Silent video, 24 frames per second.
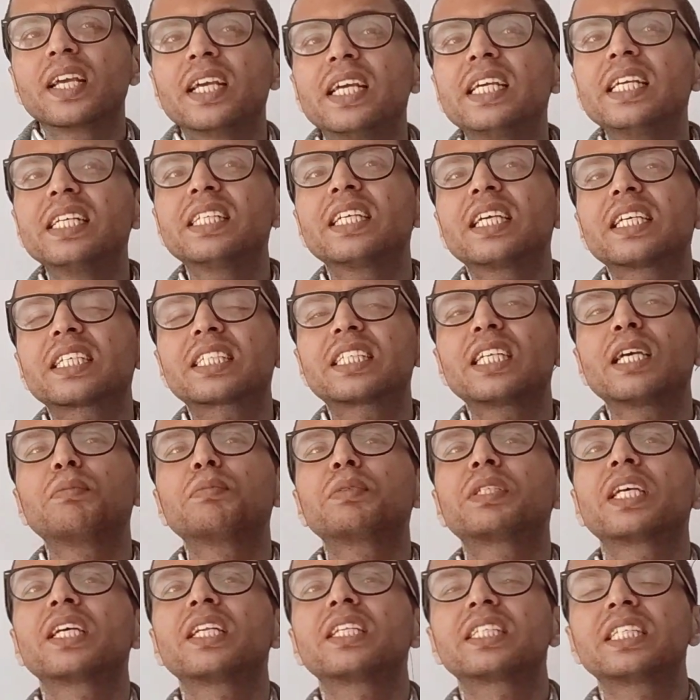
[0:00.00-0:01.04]
his
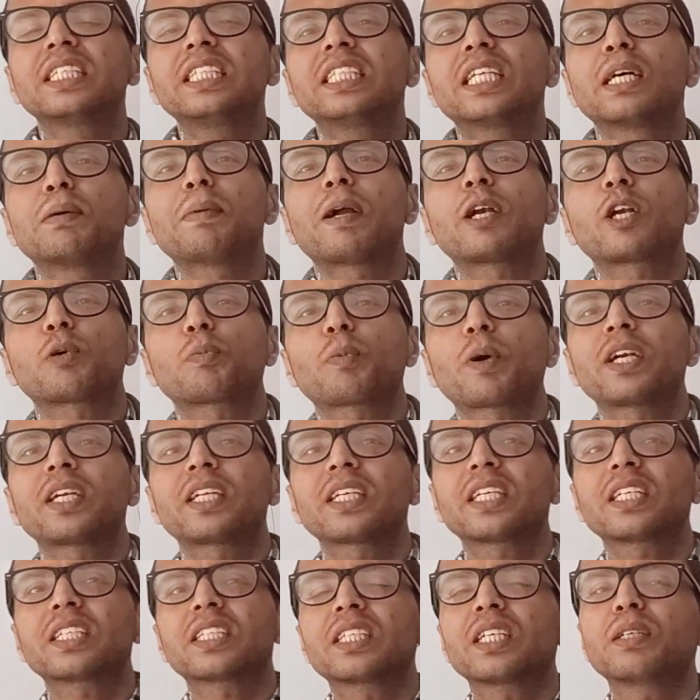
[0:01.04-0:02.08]
stem cells, his
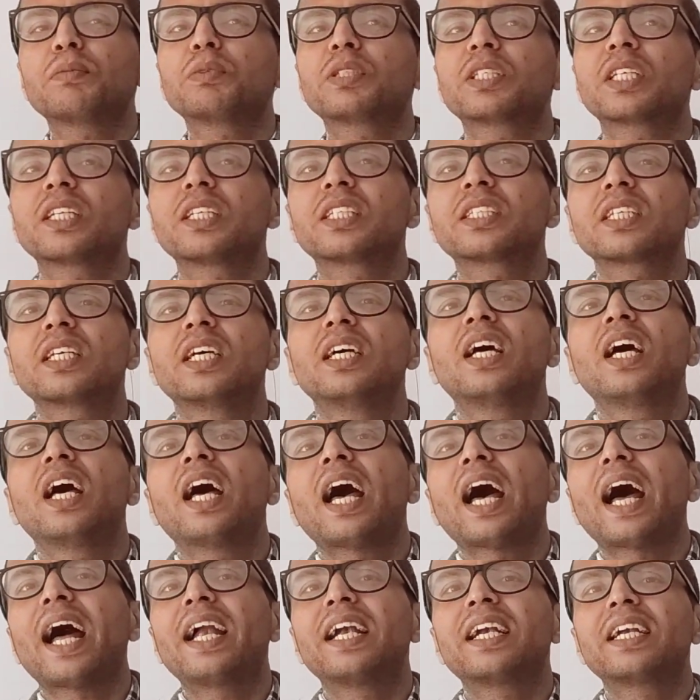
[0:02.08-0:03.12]
hematopoietic stem cells,
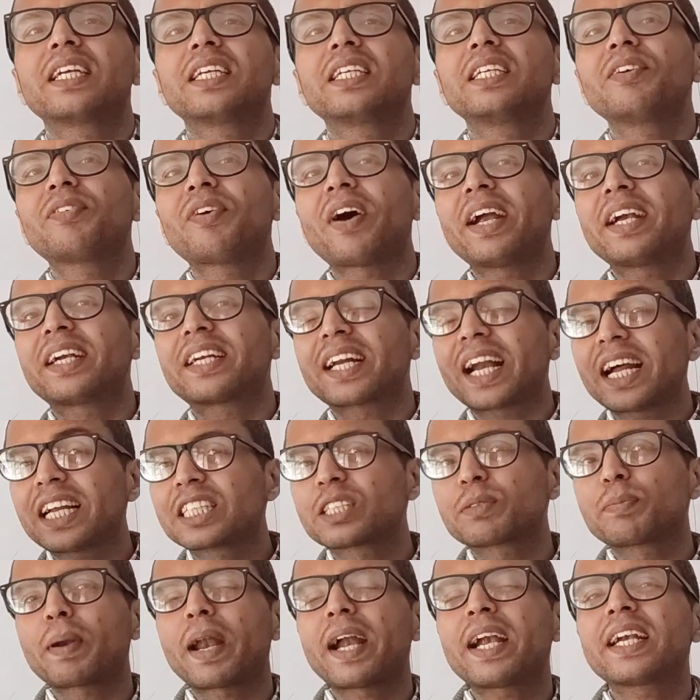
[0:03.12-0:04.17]
and if I
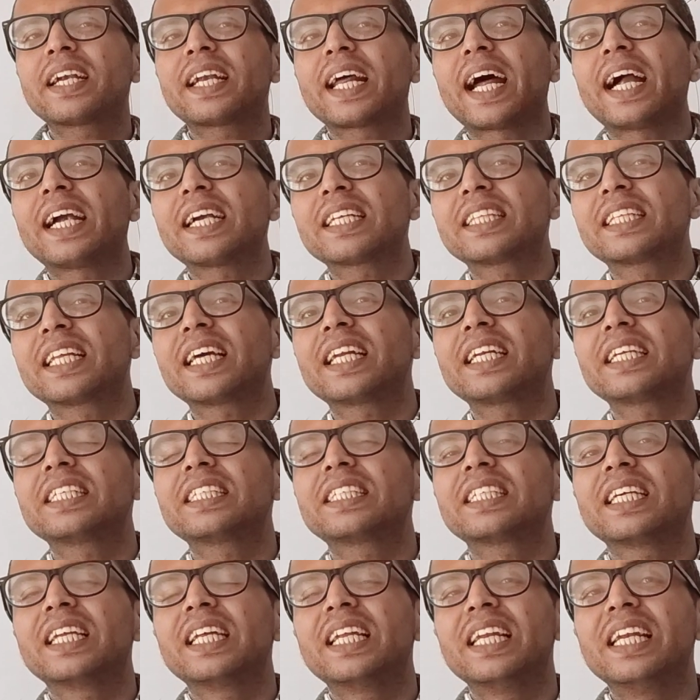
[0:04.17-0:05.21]
transplant that, there
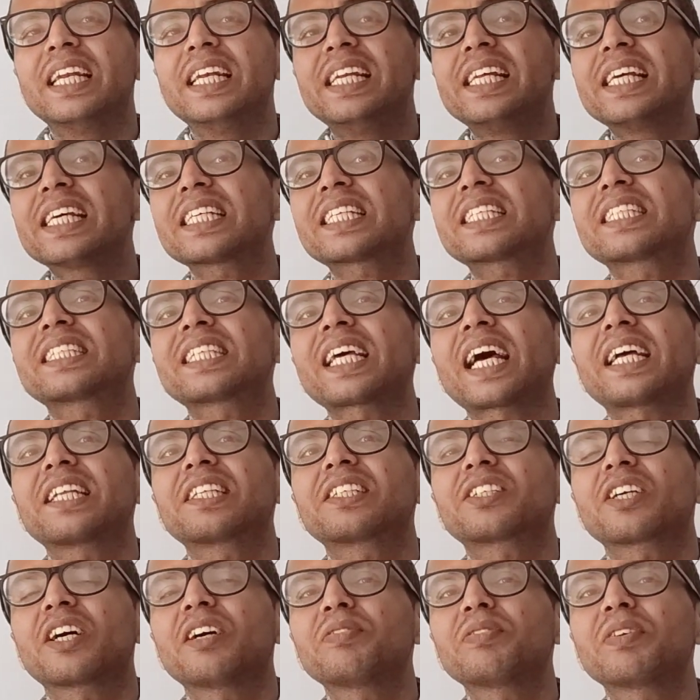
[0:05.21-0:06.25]
is less
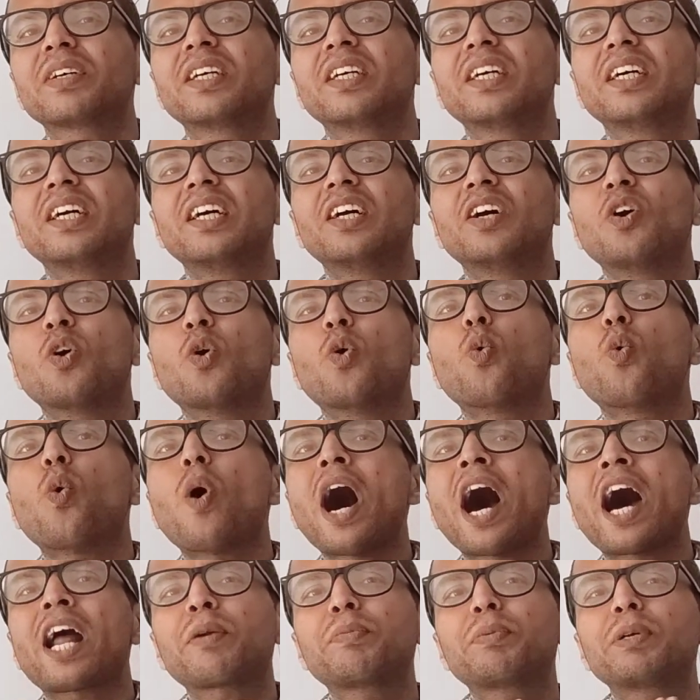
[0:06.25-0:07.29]
chance of
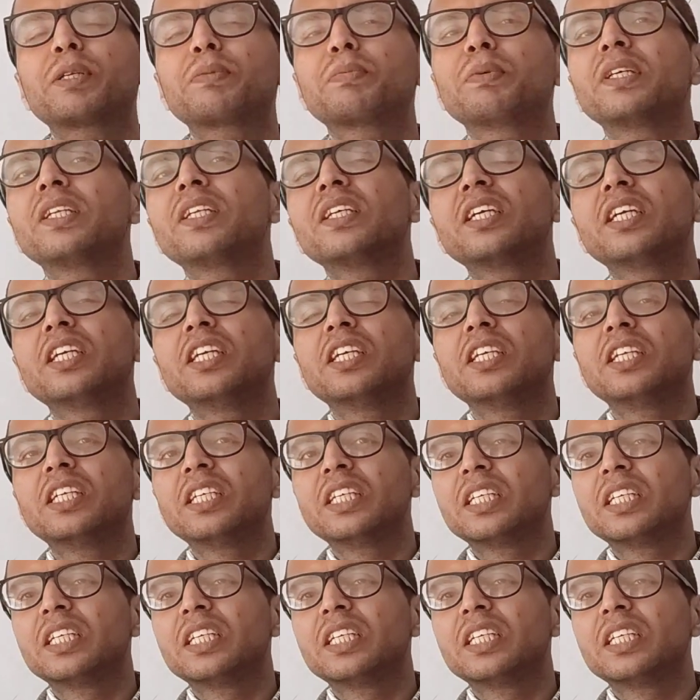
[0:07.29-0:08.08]
war between